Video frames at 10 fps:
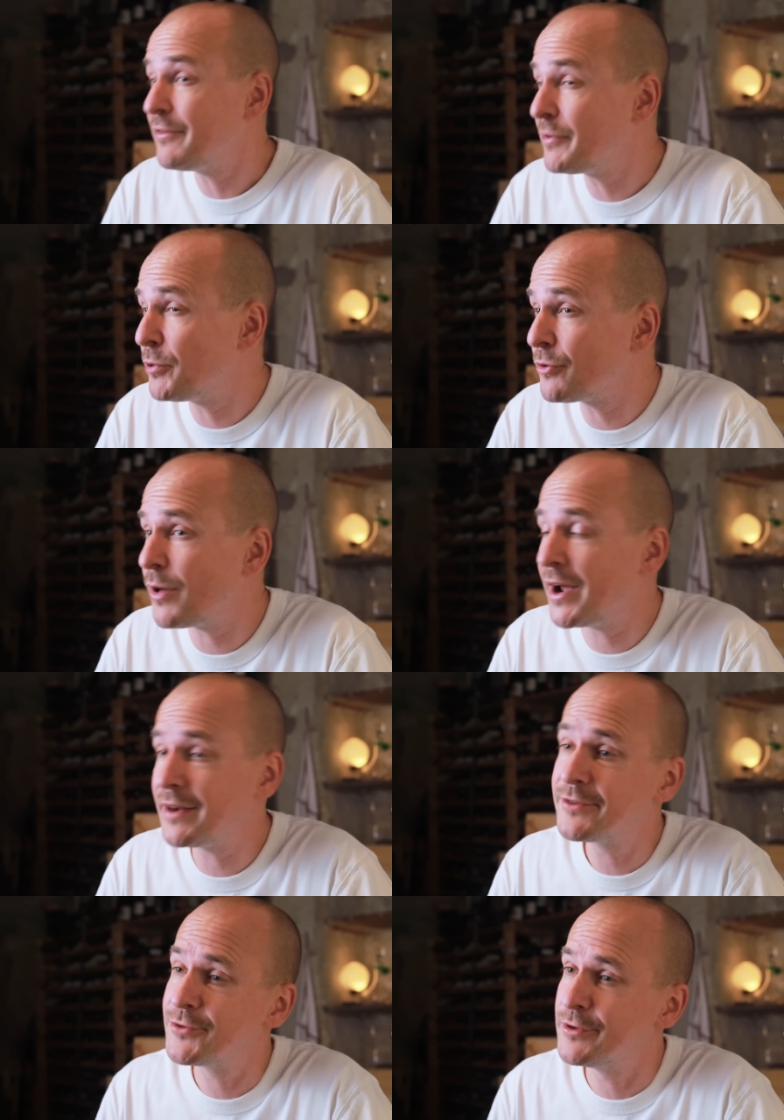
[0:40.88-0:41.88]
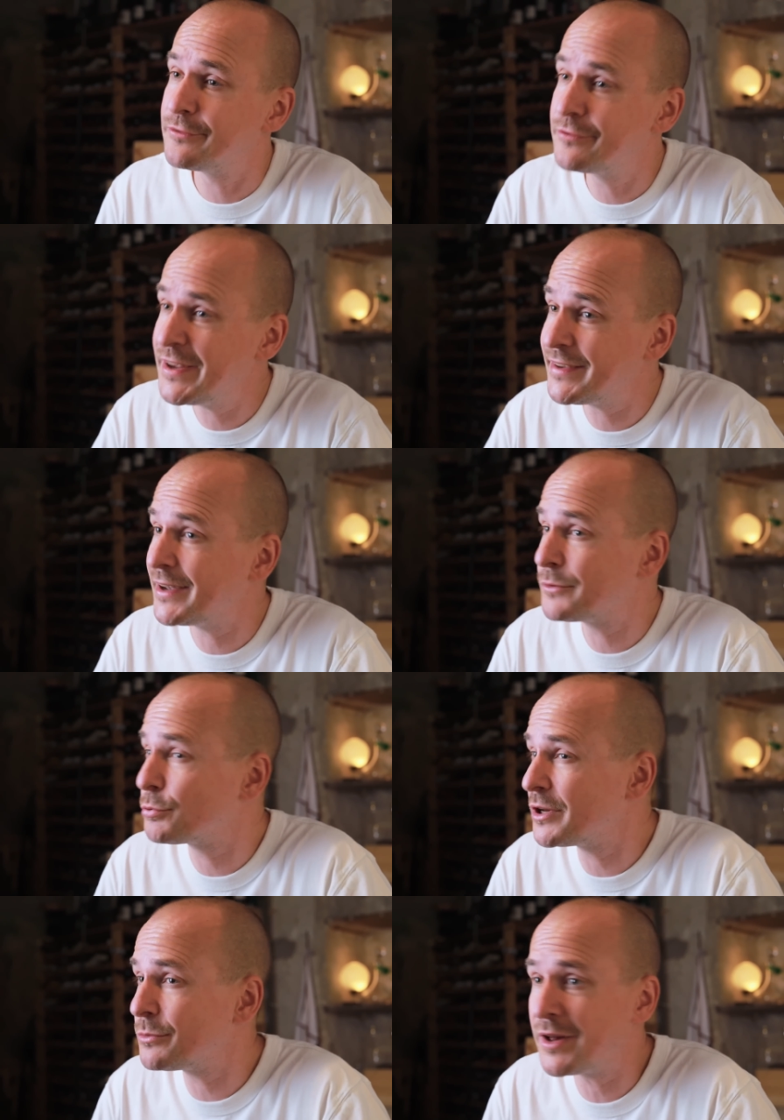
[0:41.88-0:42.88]
If you put a wine into a freezer, it
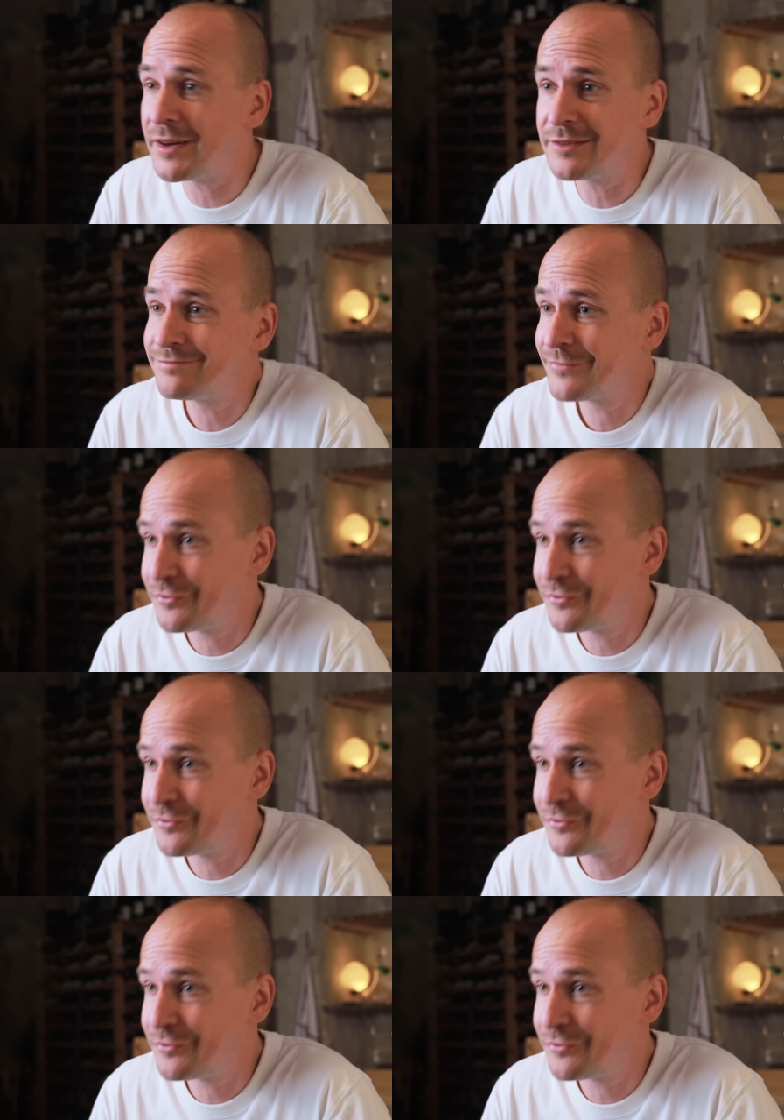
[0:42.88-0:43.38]
will, well,